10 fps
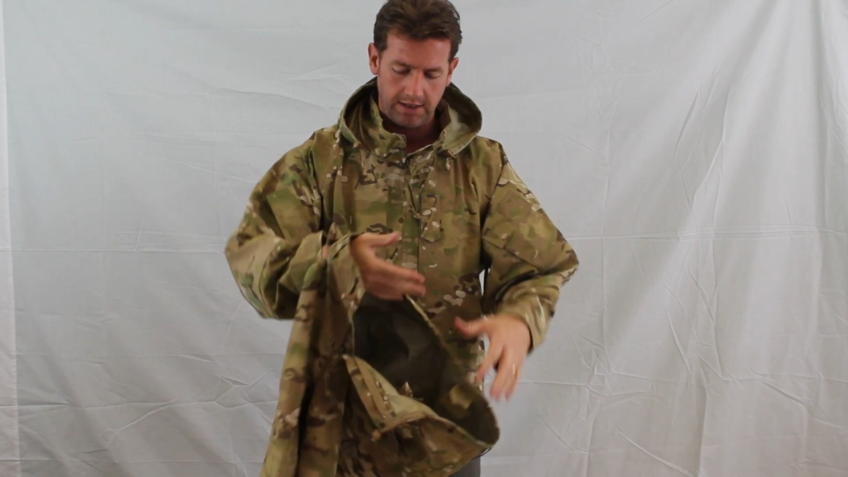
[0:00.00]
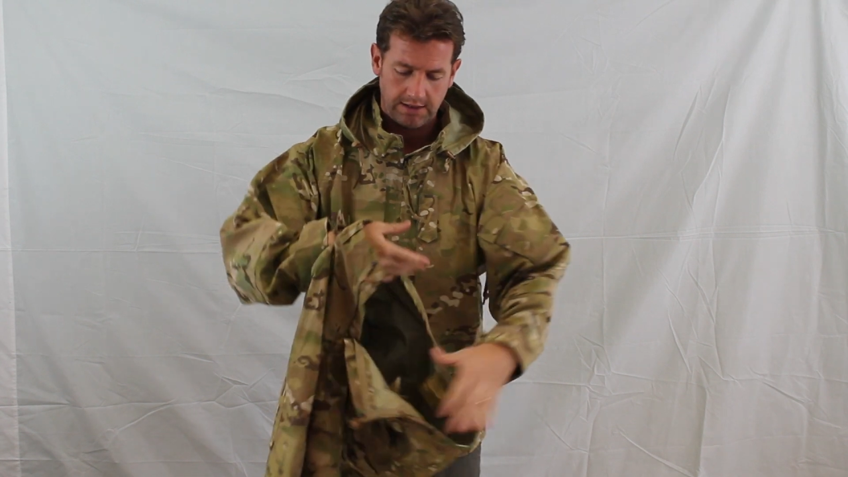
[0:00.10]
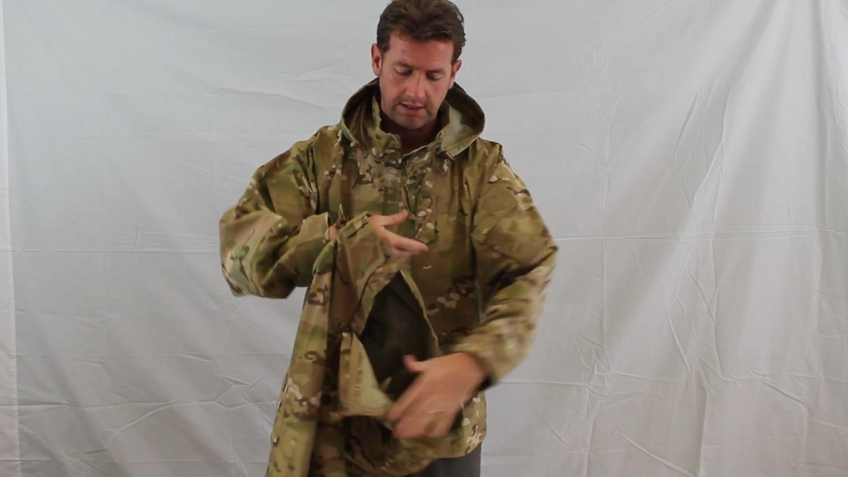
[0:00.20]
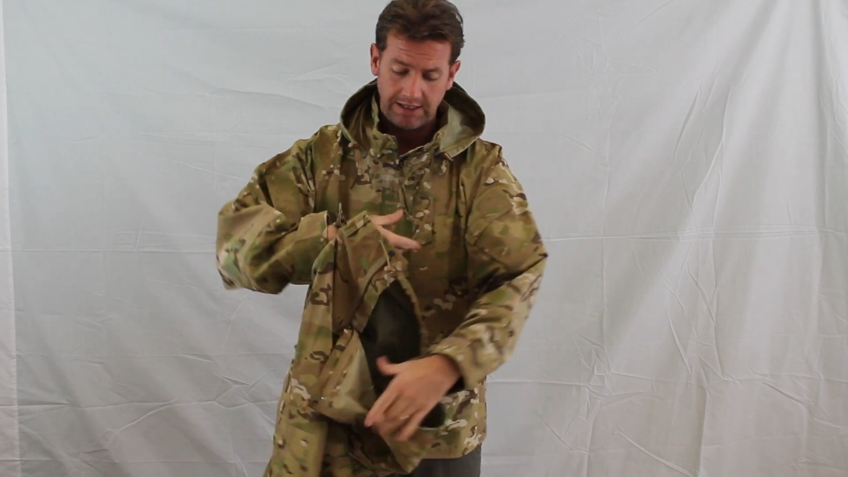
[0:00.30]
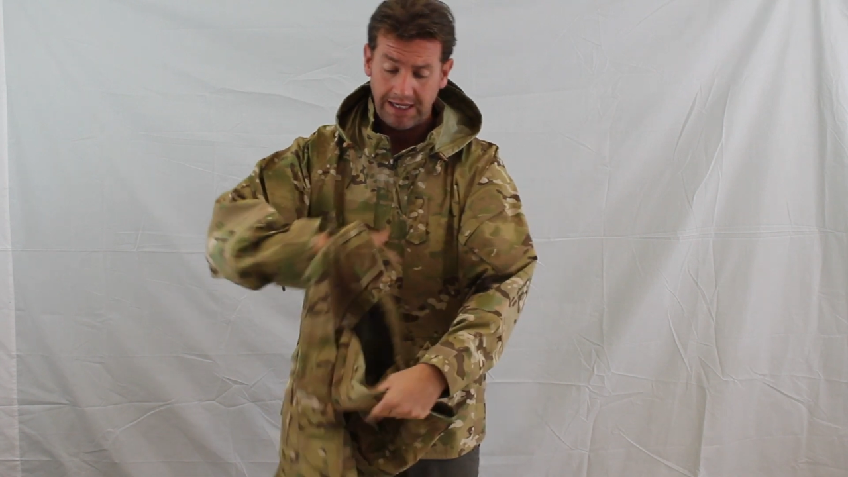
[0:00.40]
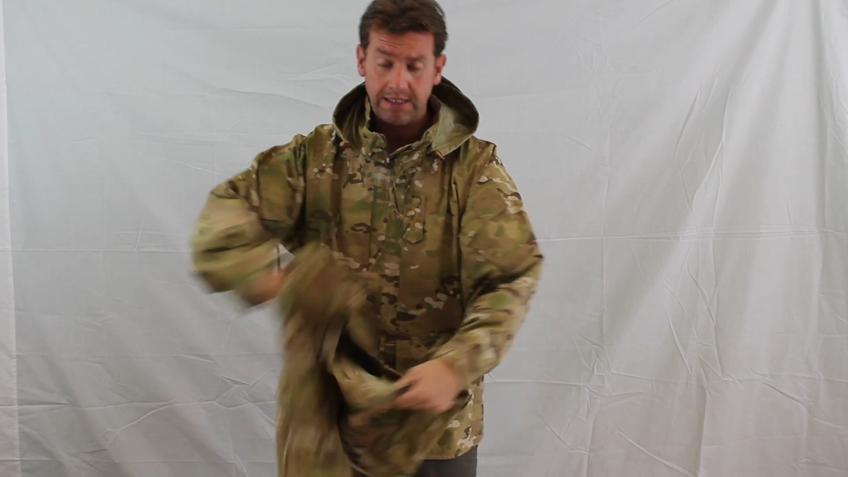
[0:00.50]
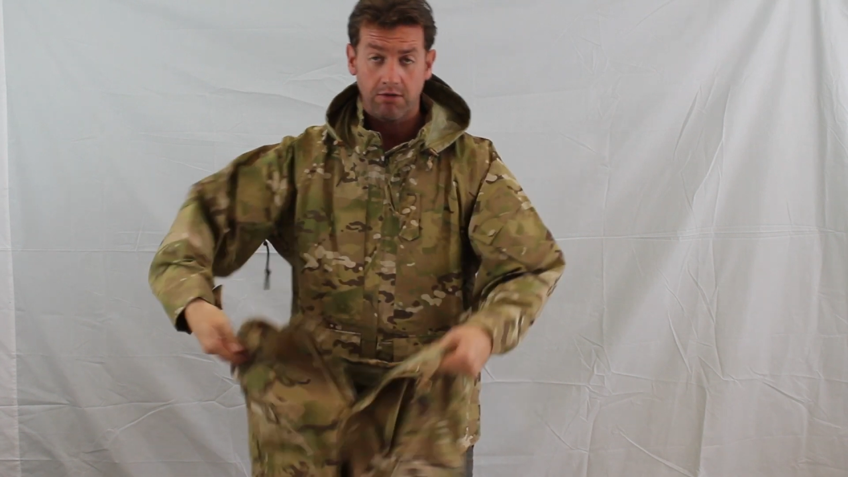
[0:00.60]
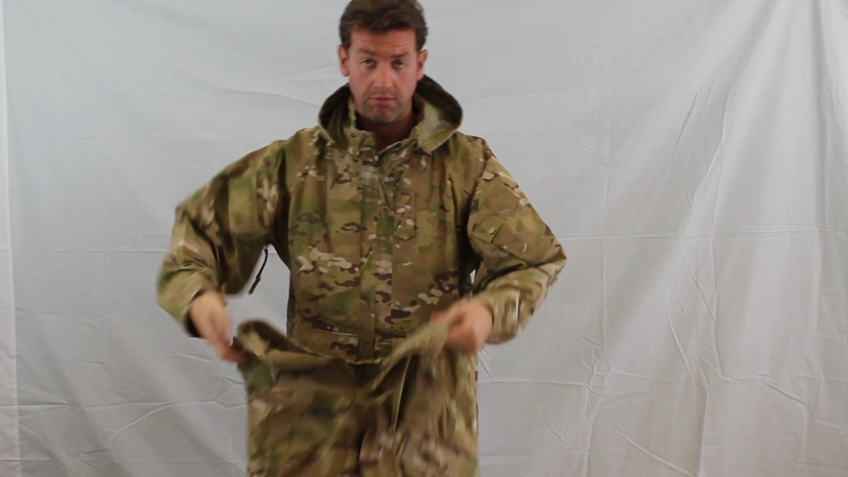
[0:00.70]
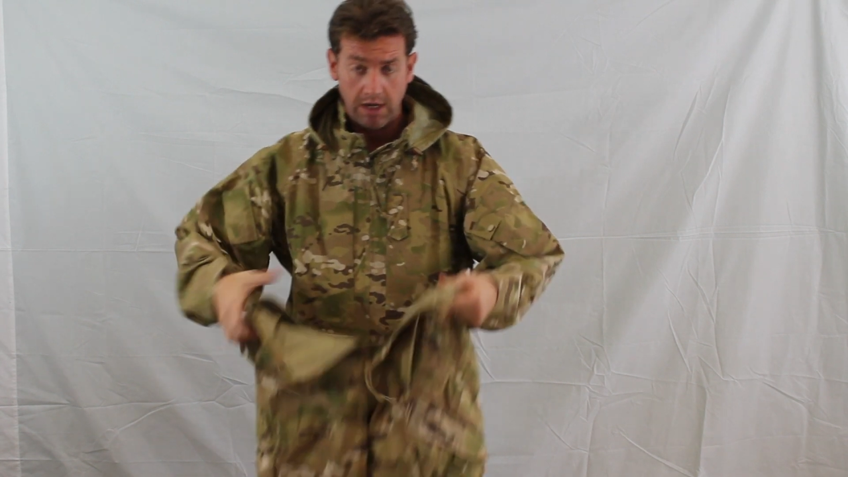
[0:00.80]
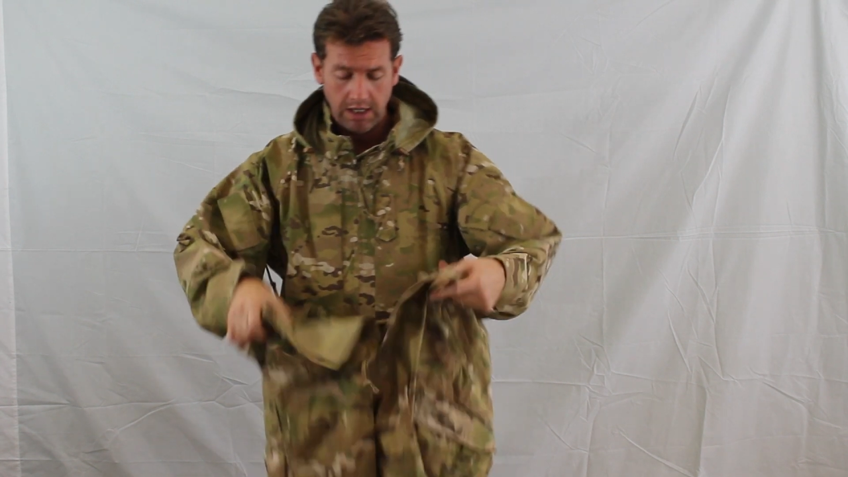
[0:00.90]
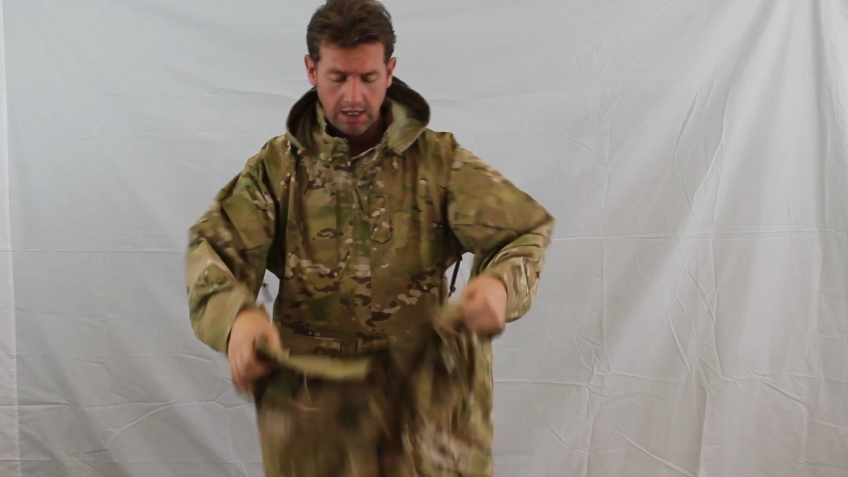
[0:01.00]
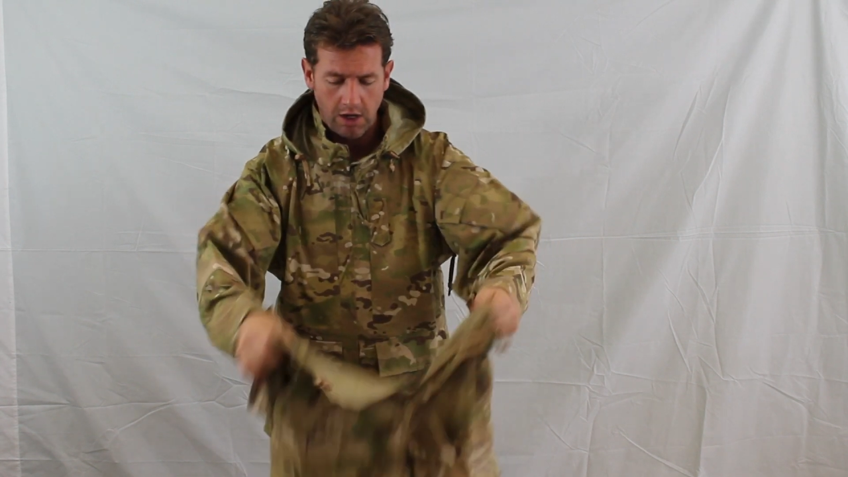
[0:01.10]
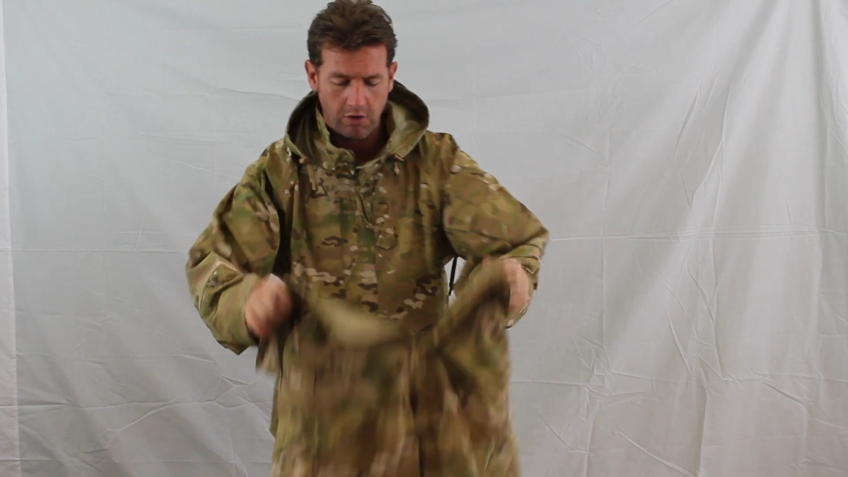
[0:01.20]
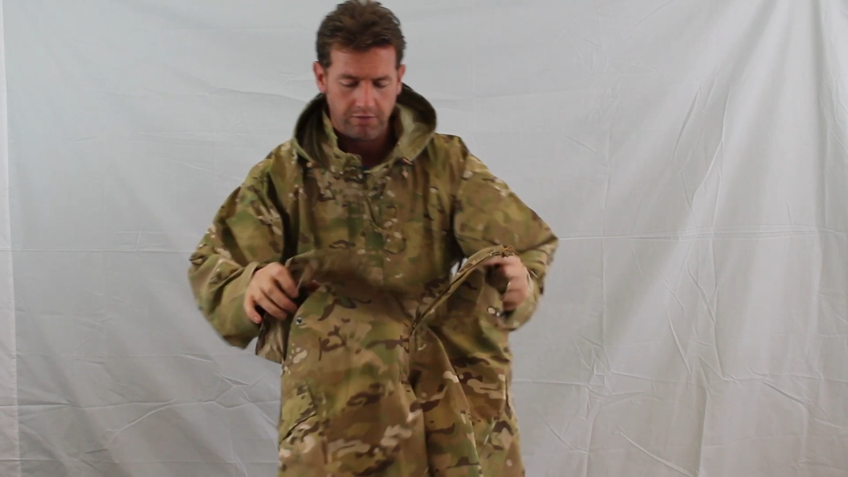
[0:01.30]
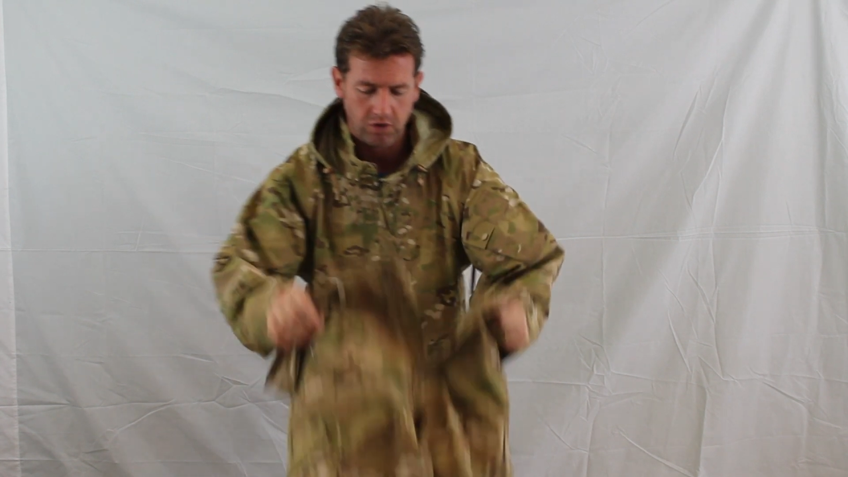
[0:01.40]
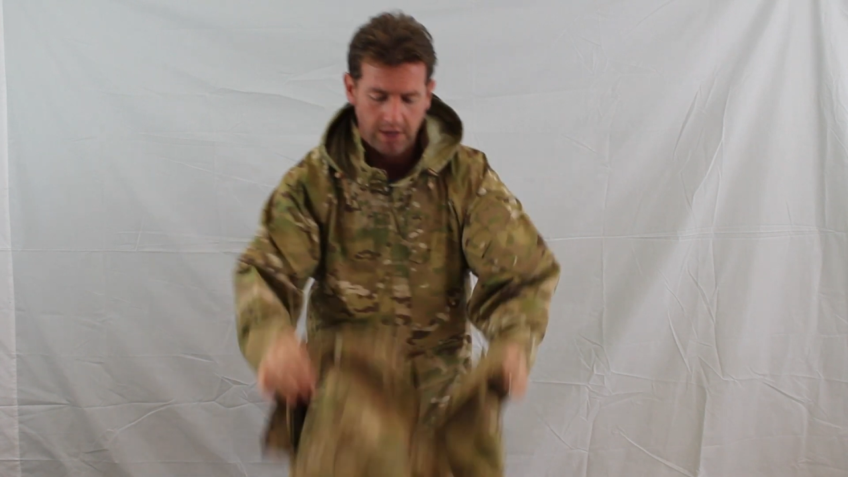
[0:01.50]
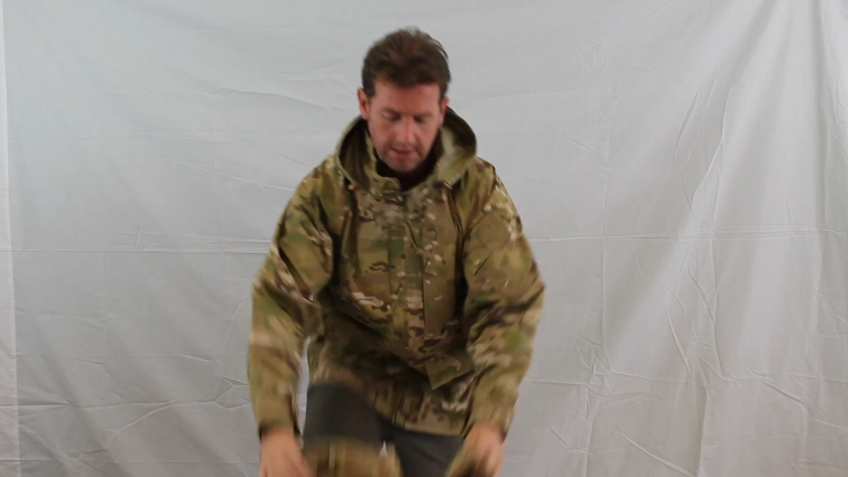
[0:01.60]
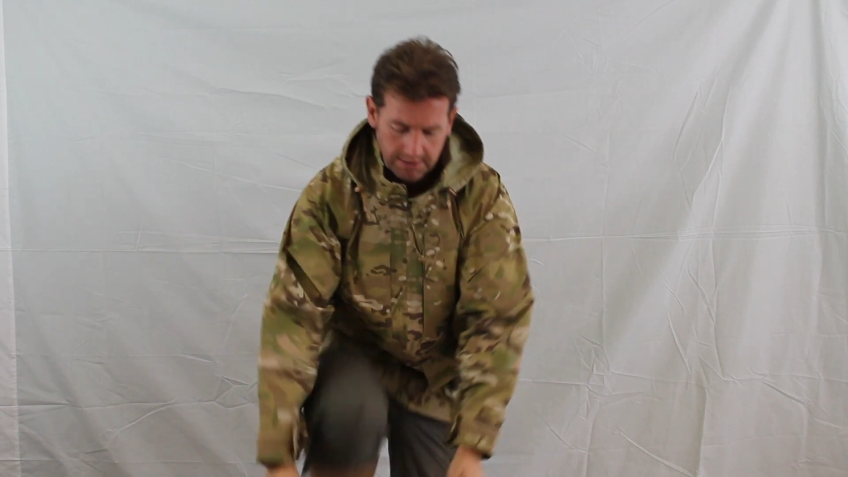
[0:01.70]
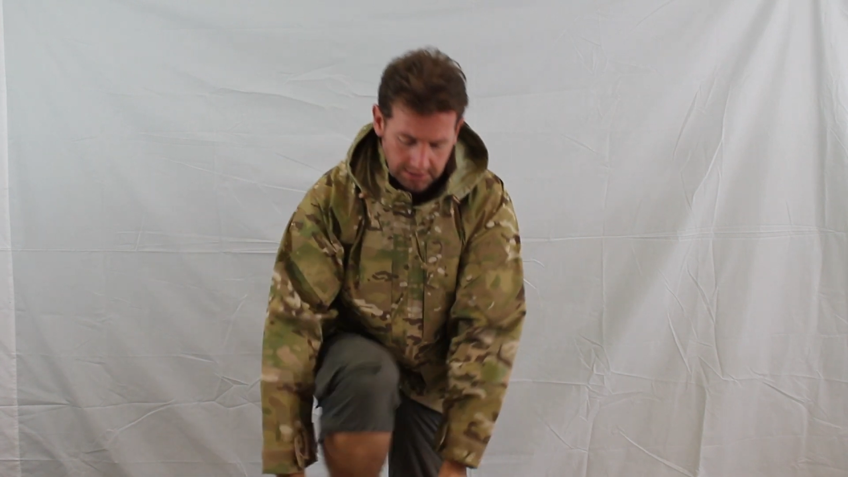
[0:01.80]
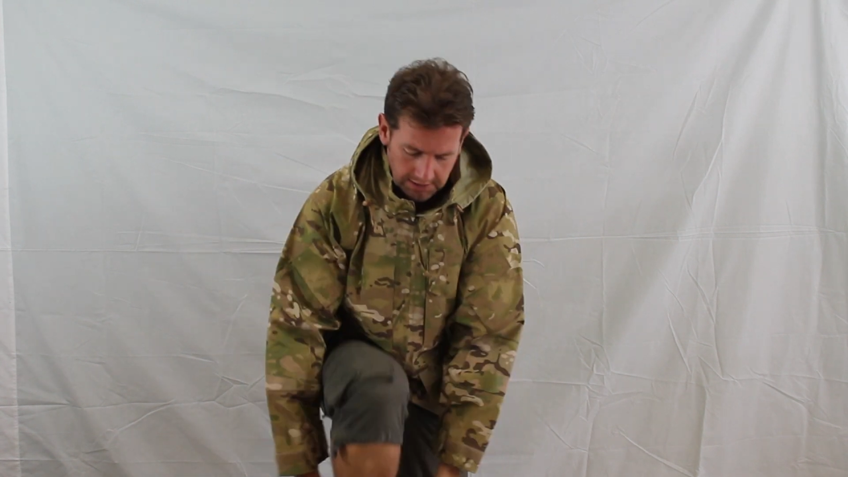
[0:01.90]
So these are really an over trousers.